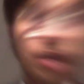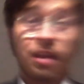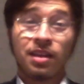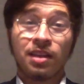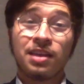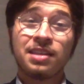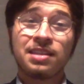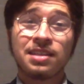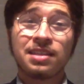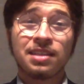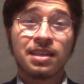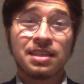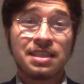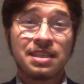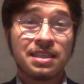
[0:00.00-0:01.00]
This
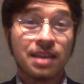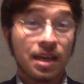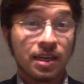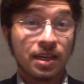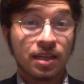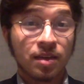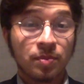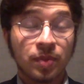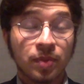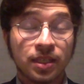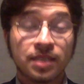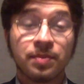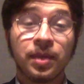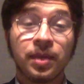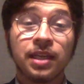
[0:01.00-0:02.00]
dire
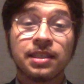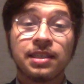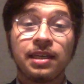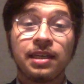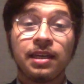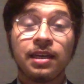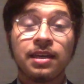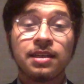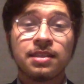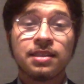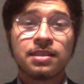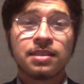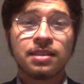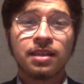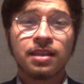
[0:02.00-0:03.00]
possibility
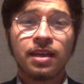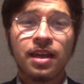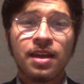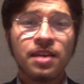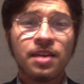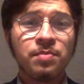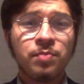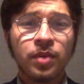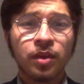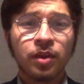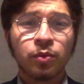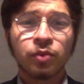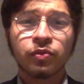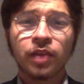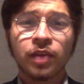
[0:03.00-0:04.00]
is a mere
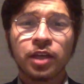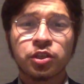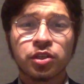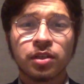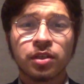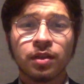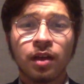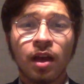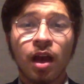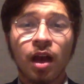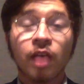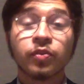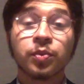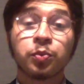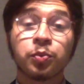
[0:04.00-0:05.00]
reflection
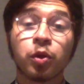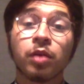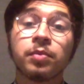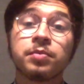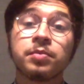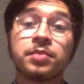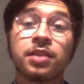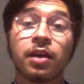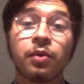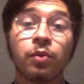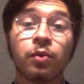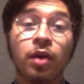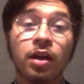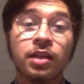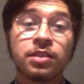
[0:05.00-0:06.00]
of the problems that
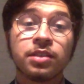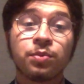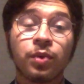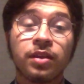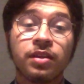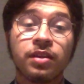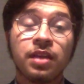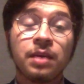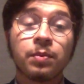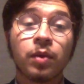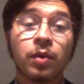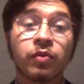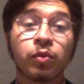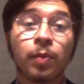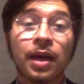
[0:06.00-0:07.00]
arise when the
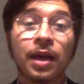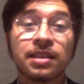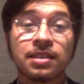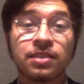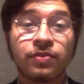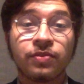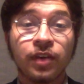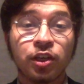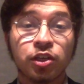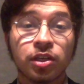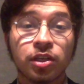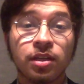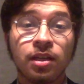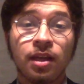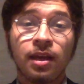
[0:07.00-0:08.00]
Panevezys
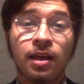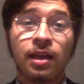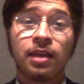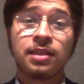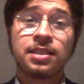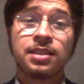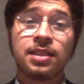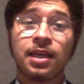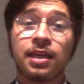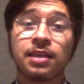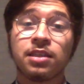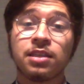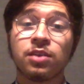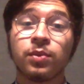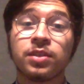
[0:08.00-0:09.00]
fiction is
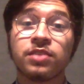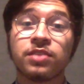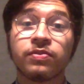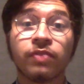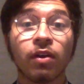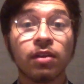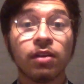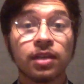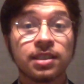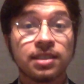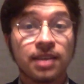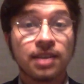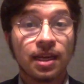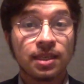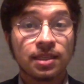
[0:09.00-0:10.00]
taken to its full
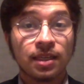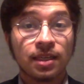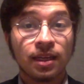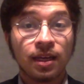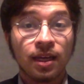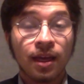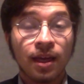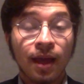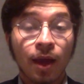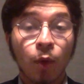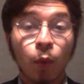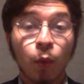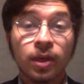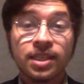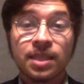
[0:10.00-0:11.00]
extent.
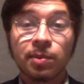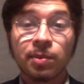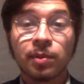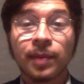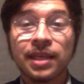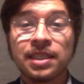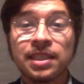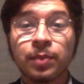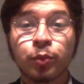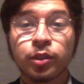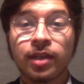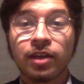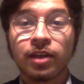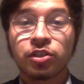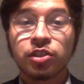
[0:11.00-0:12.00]
When diplomatic
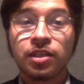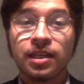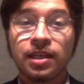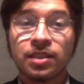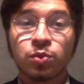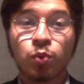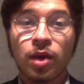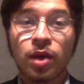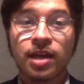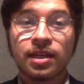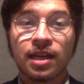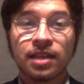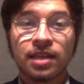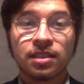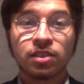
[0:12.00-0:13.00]
protection is read
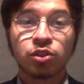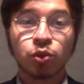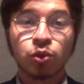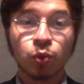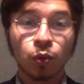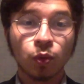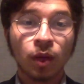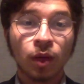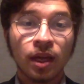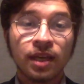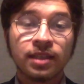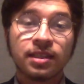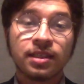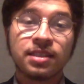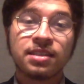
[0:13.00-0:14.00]
as a tool
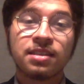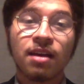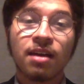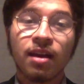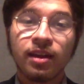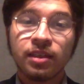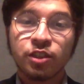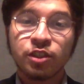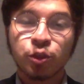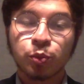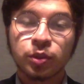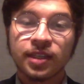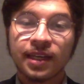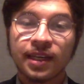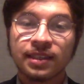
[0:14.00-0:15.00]
designed to
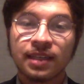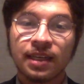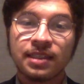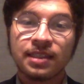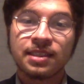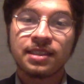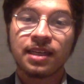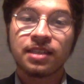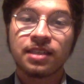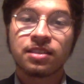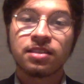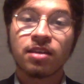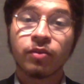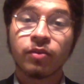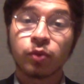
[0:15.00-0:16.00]
protect a state's
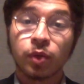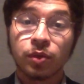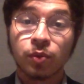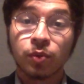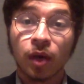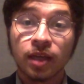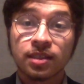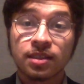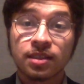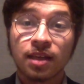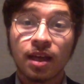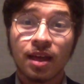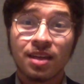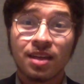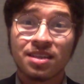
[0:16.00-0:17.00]
sovereign rights
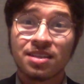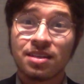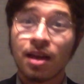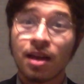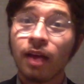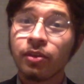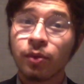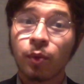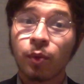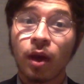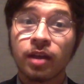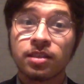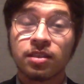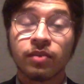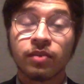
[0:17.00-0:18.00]
and not the
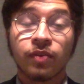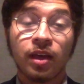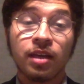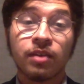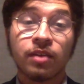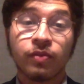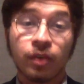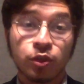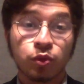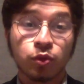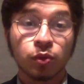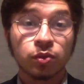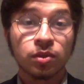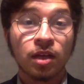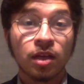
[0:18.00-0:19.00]
rights of
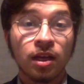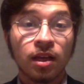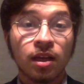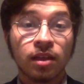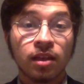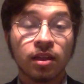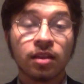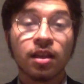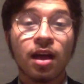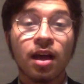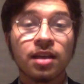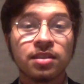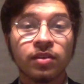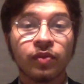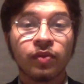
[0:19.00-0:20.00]
individuals, the
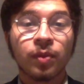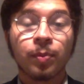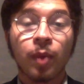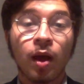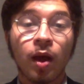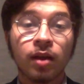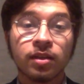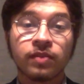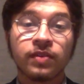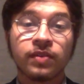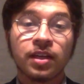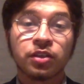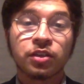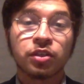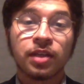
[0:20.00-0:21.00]
loss of the bond of
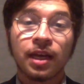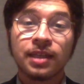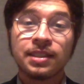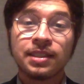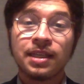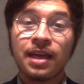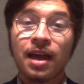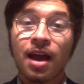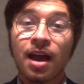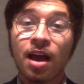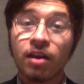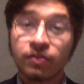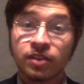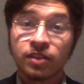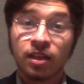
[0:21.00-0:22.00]
nationality
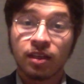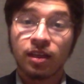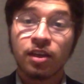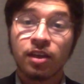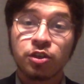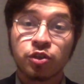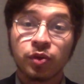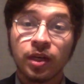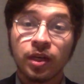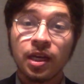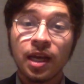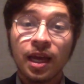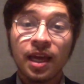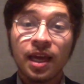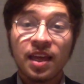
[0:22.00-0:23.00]
after the injury
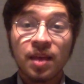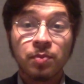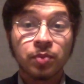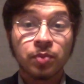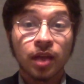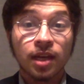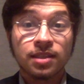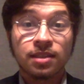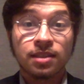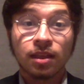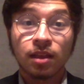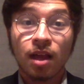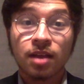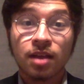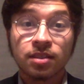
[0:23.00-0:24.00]
implies the
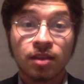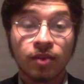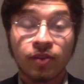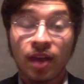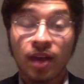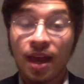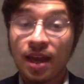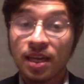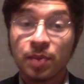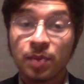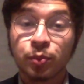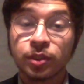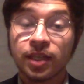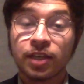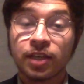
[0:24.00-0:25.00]
loss of any
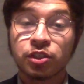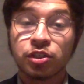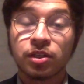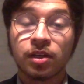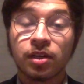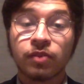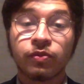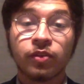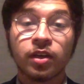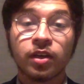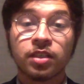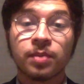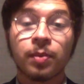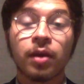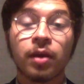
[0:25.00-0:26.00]
protection conferred
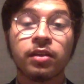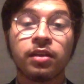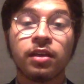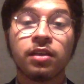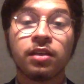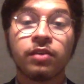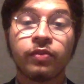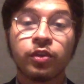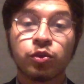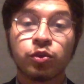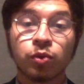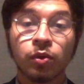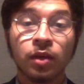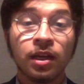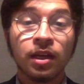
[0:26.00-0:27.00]
upon the
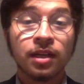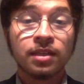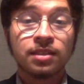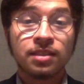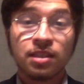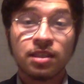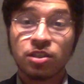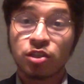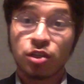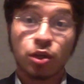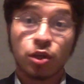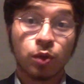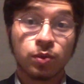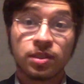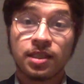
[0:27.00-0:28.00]
individual, since
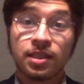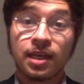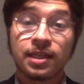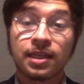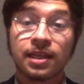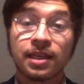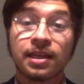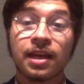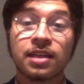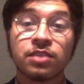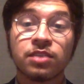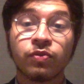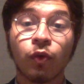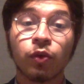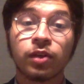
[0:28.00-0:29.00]
no state can
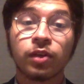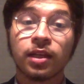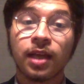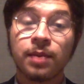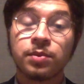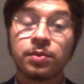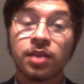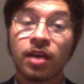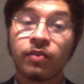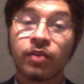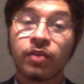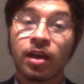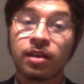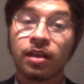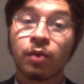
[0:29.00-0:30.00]
henceforth claim to have
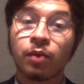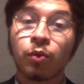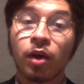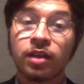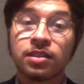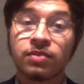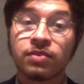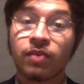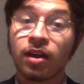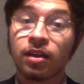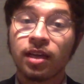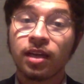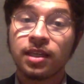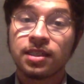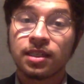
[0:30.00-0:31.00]
had their rights
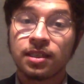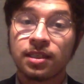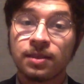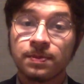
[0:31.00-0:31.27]
violated.